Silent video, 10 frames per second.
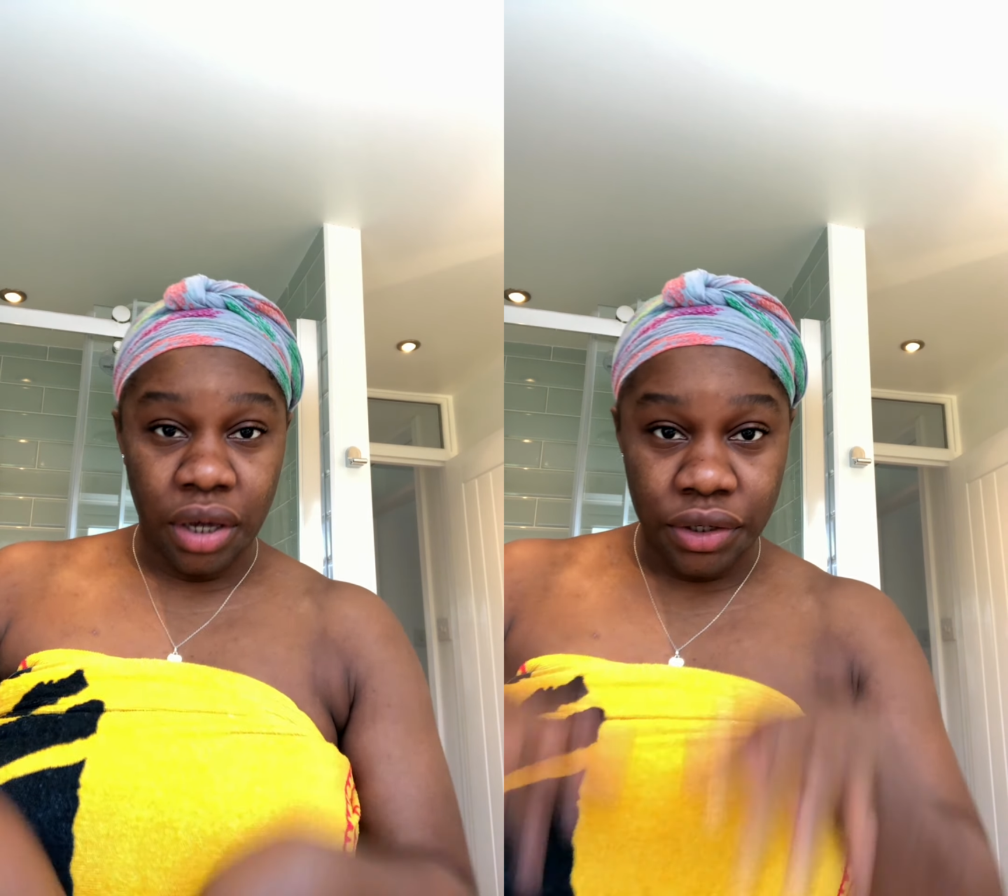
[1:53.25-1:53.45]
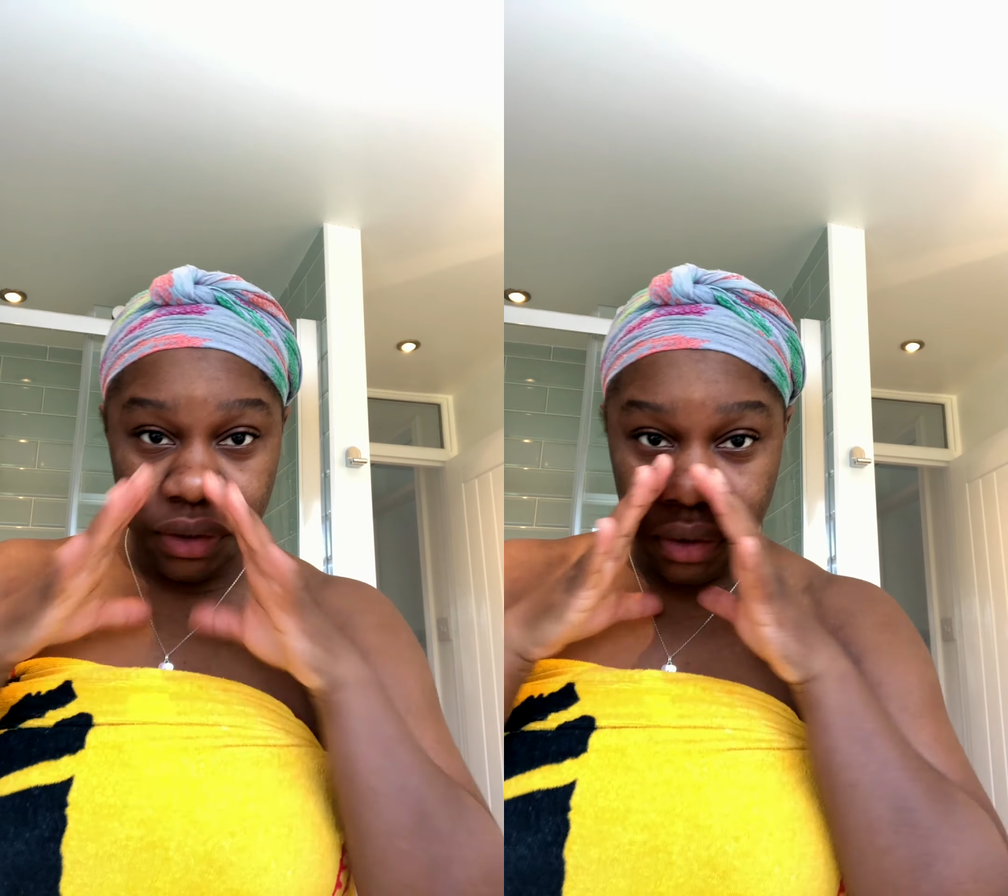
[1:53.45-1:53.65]

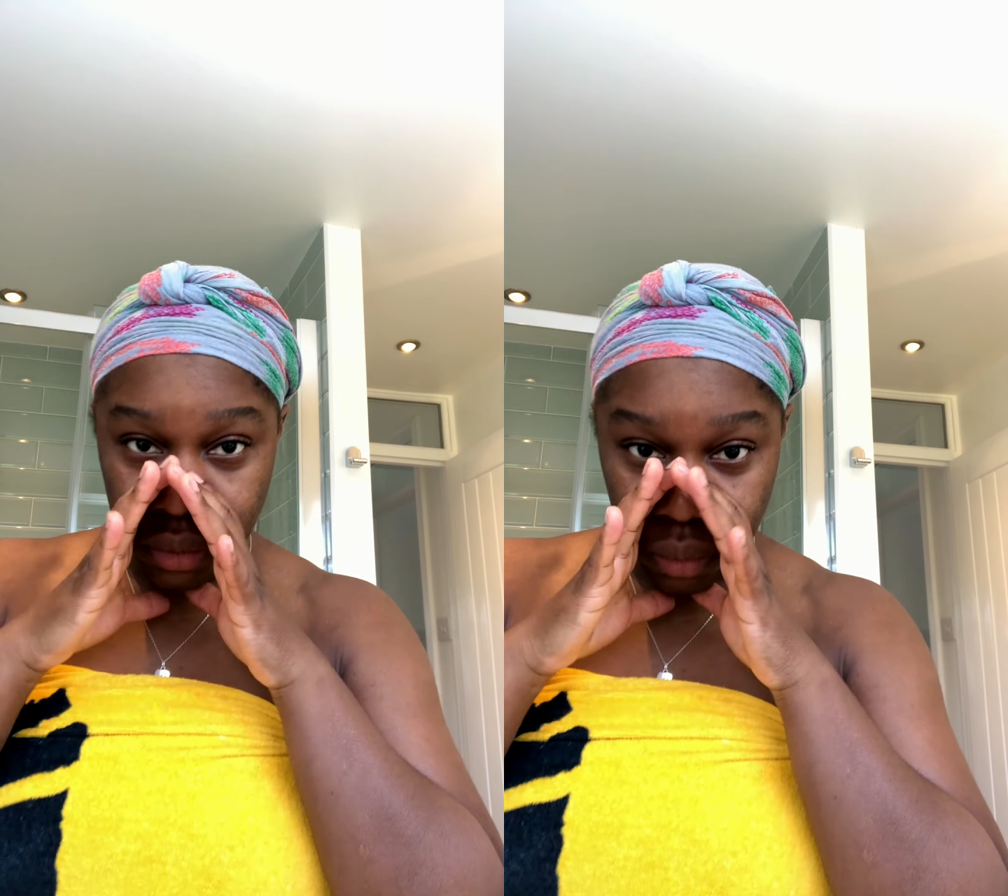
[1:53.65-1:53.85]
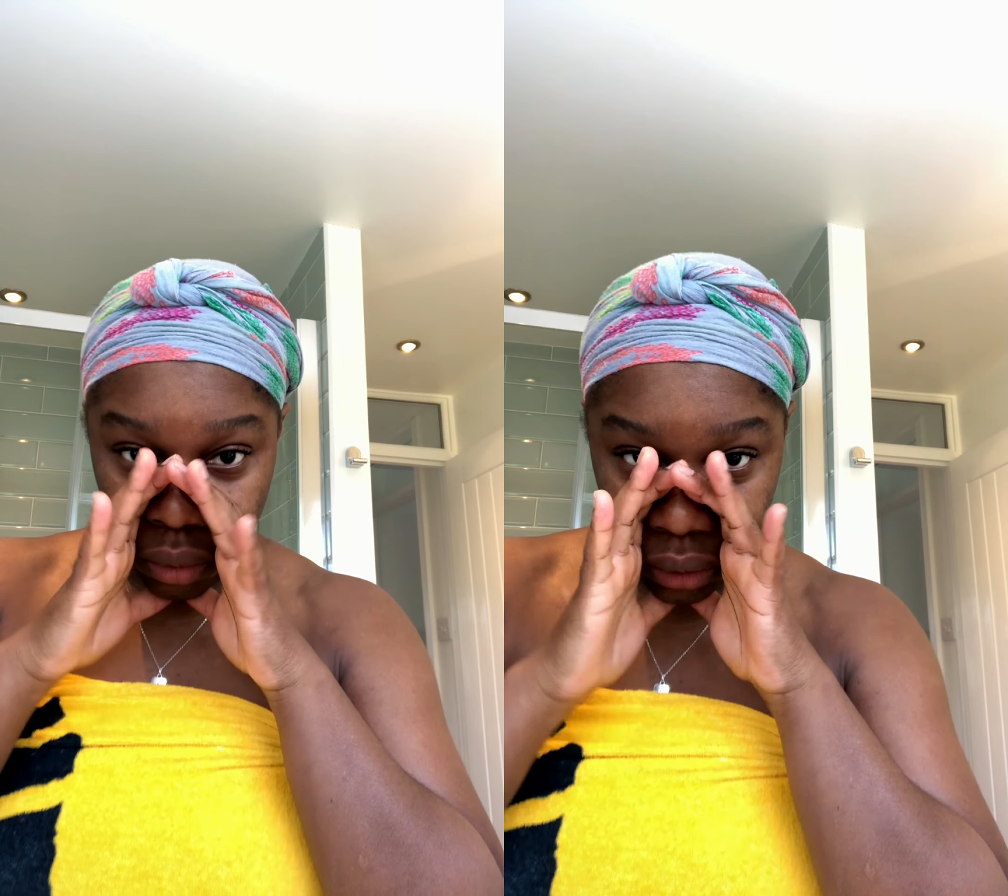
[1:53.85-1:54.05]
I just use
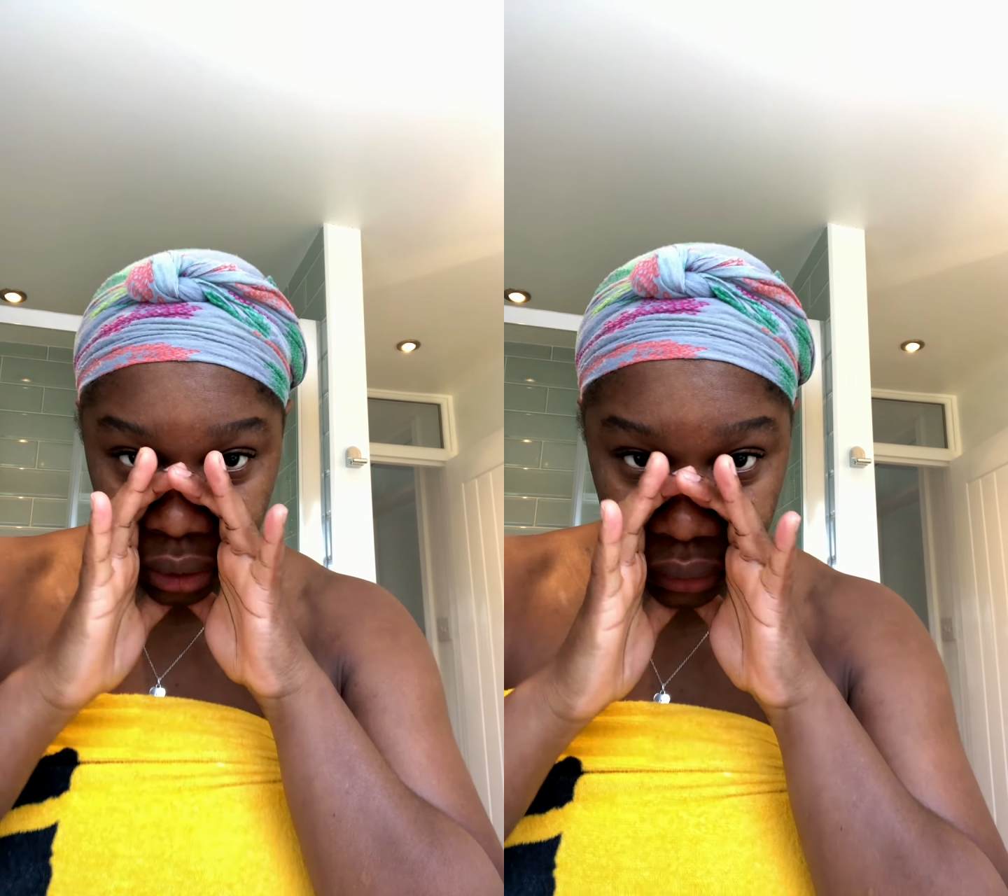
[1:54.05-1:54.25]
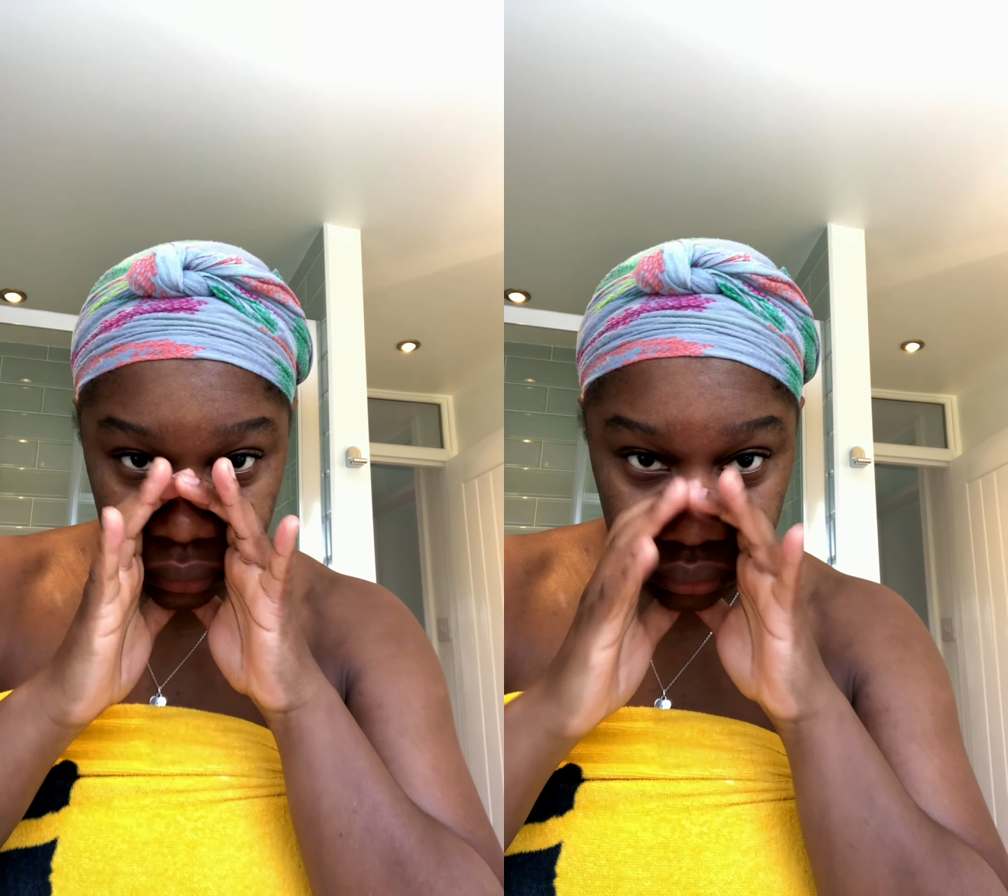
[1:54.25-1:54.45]

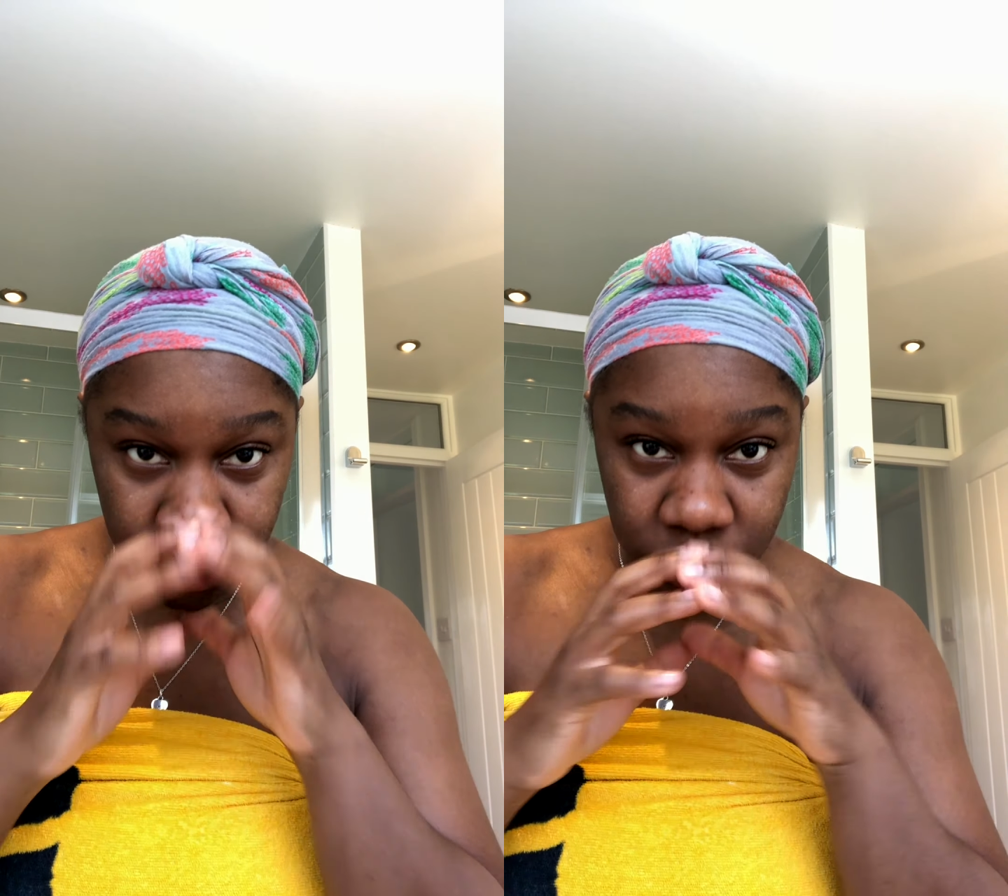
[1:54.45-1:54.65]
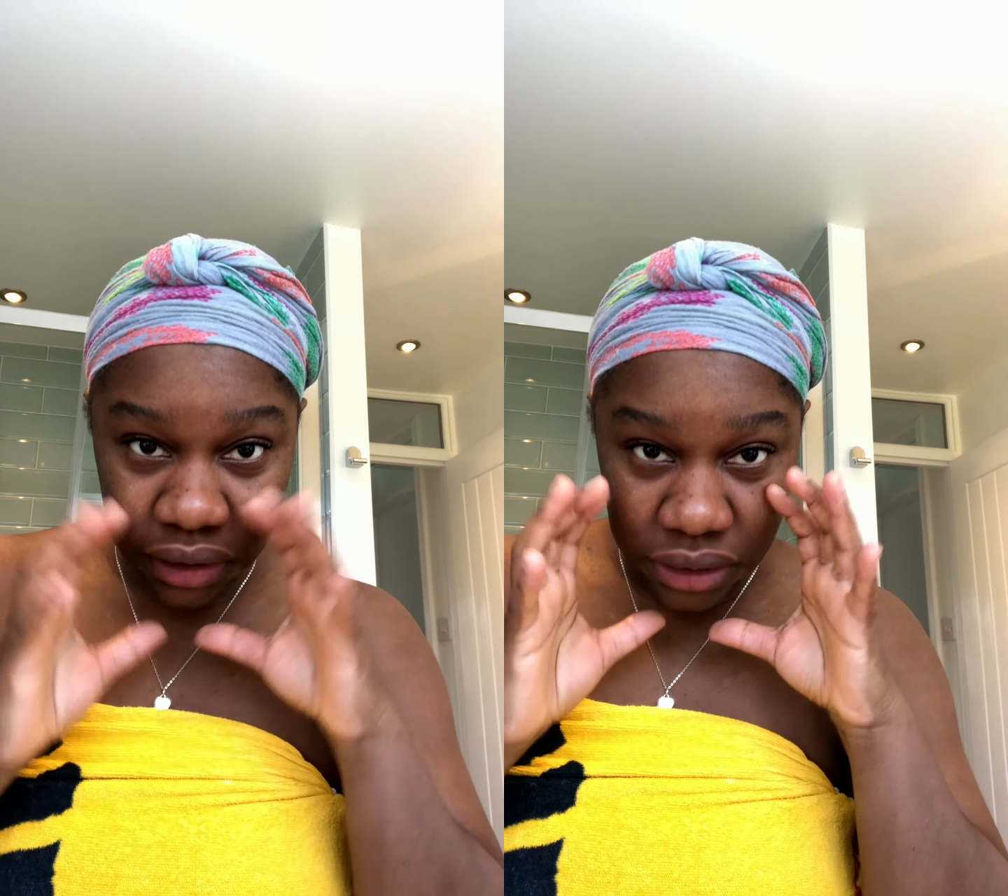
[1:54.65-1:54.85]
water
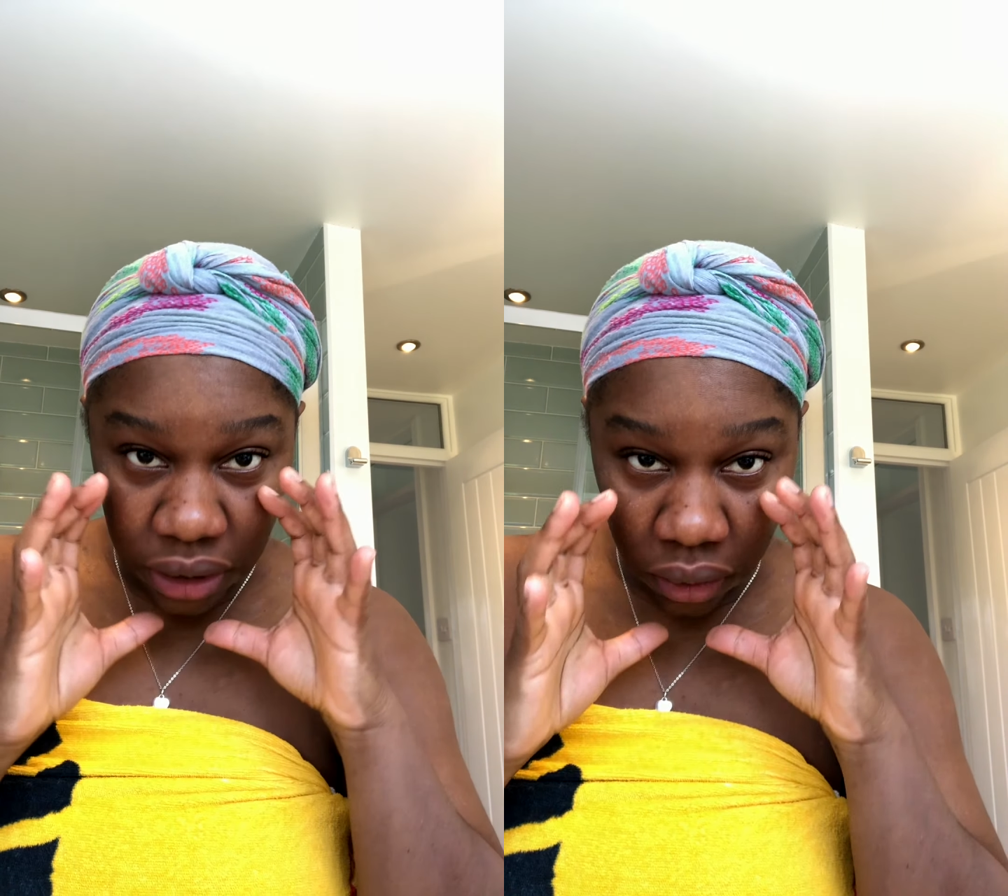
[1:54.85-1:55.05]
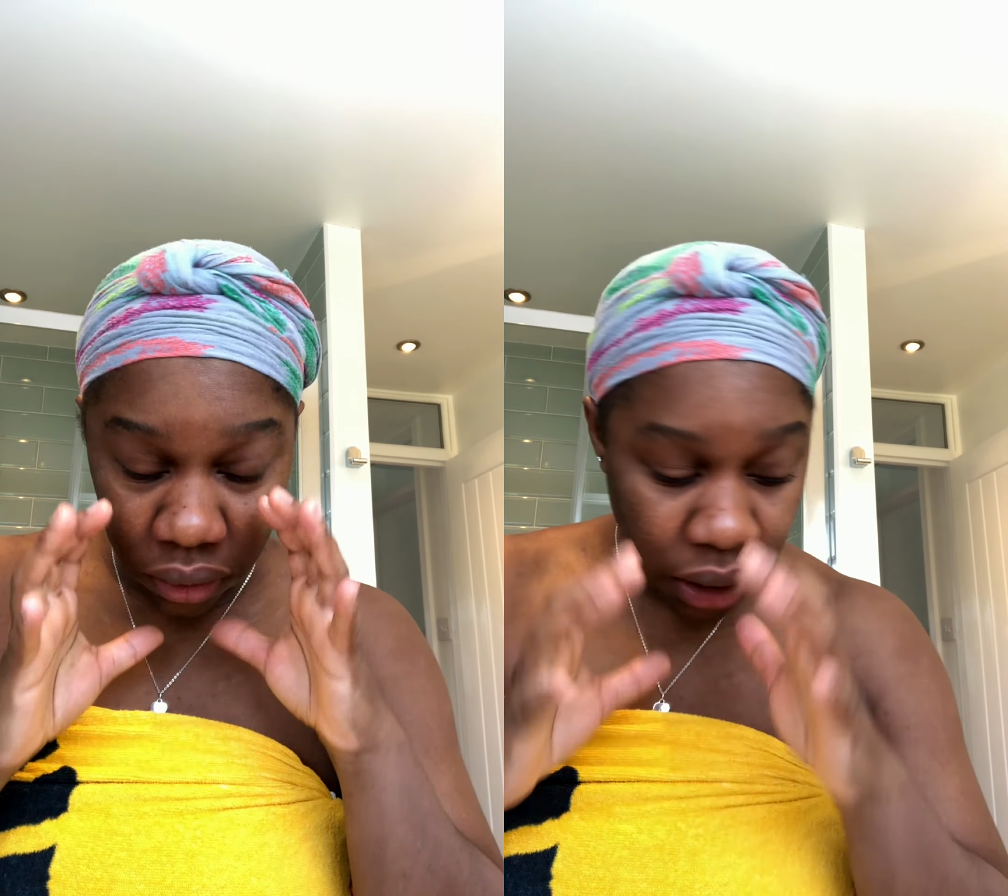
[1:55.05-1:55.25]
because it's
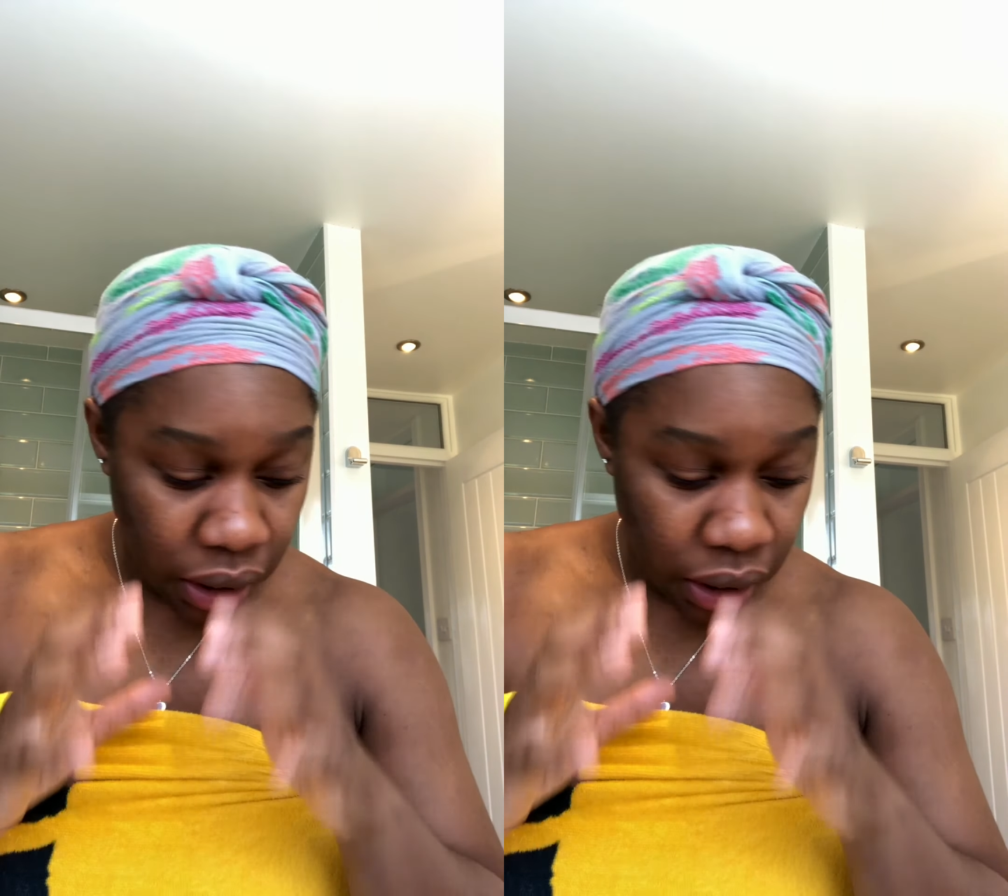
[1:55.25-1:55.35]
long.